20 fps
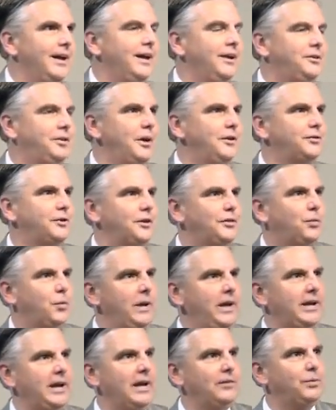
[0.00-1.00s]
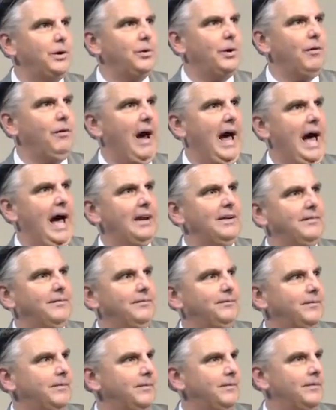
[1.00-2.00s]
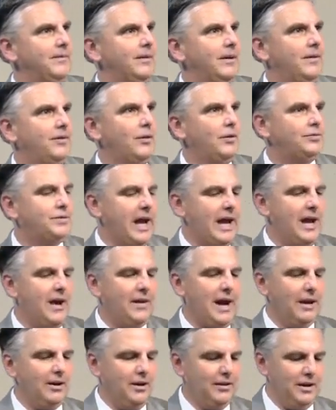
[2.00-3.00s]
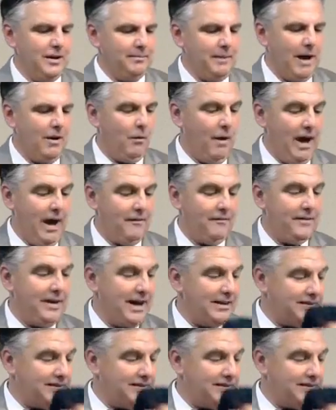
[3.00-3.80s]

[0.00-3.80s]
Just this week, as we were riding through town, I looked at my wife and I